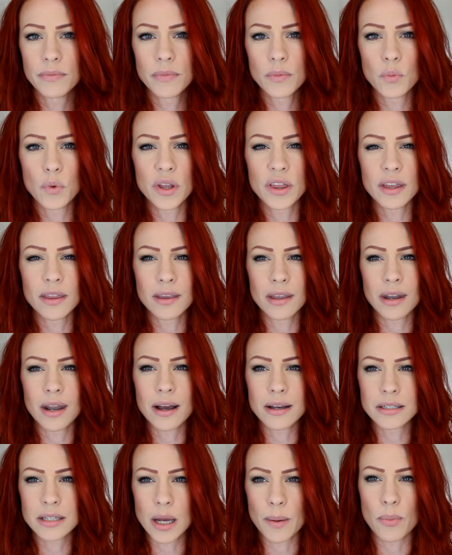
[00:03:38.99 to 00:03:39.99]
within the
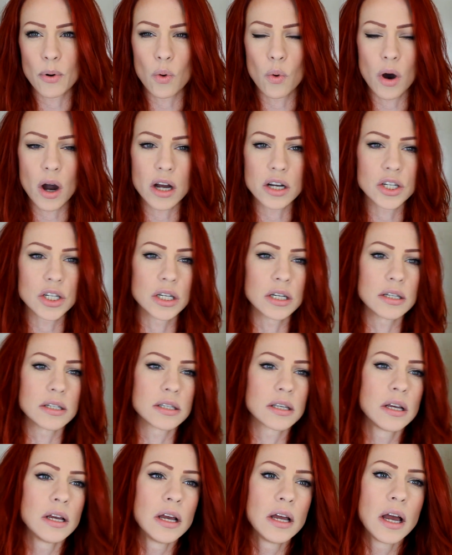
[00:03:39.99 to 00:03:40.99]
next couple
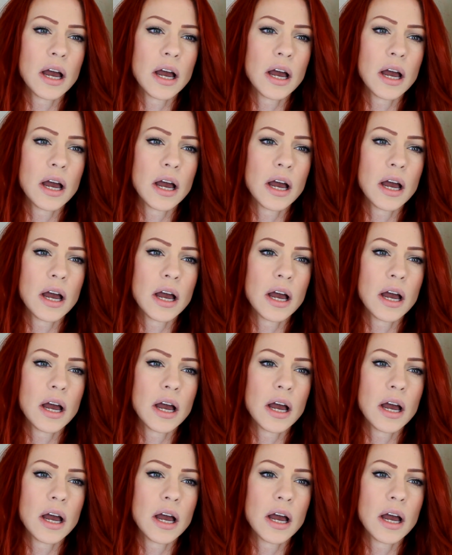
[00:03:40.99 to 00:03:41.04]
washes.